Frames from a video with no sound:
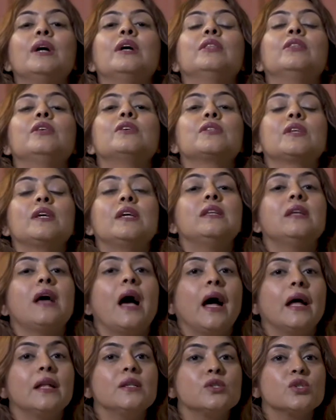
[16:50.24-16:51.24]
this
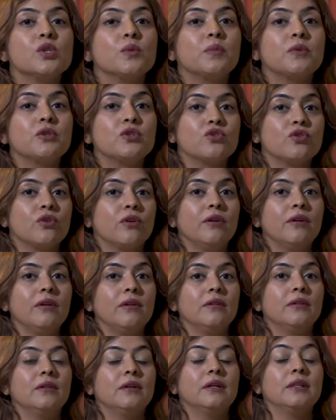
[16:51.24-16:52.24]
enhanced picture,
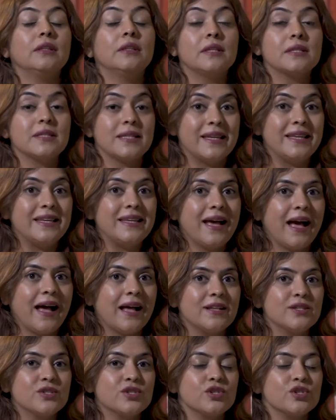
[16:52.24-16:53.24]
this
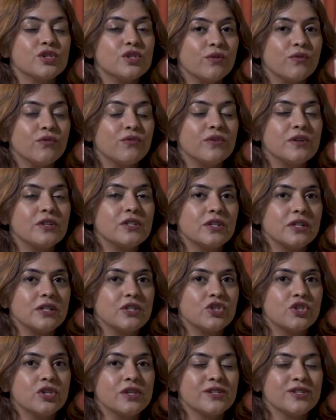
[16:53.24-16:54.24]
enhanced different
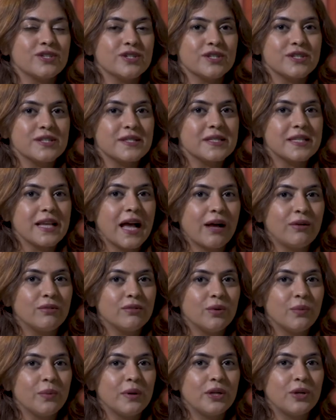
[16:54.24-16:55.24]
adjusted sound
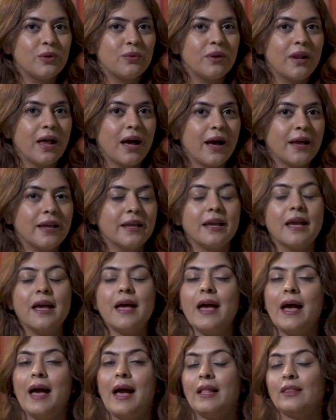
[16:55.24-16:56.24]
the way you like,
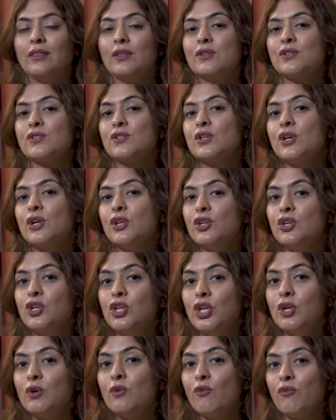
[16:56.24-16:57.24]
and this
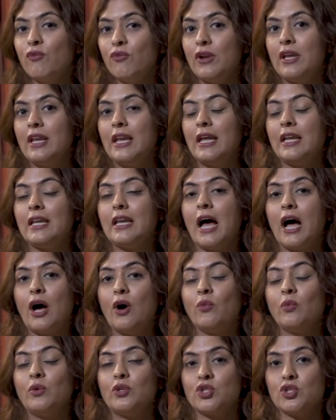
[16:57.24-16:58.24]
new feeling now
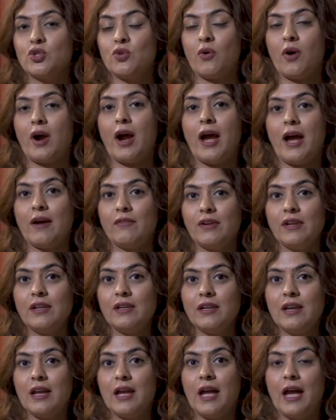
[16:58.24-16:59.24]
which you're
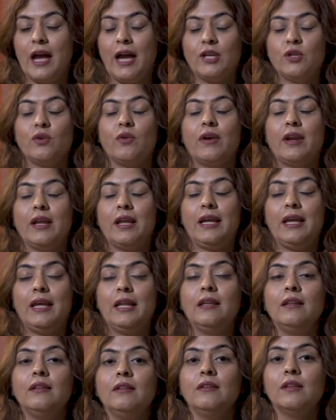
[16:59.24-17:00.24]
having, and you're
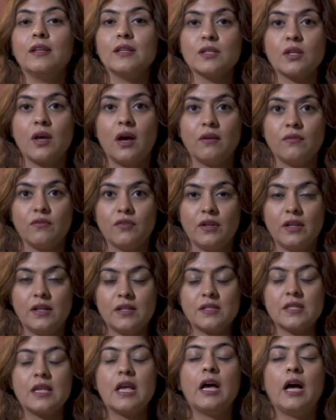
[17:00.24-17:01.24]
in this
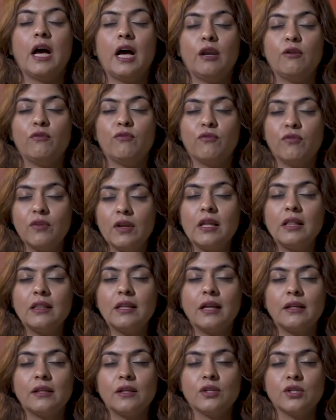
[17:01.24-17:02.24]
confidence, and feel
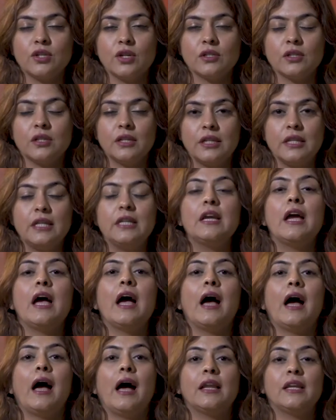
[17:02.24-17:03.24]
that internally,
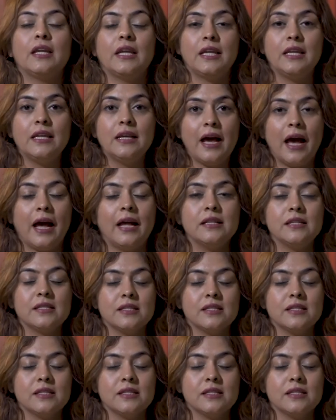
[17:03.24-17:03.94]
and enhance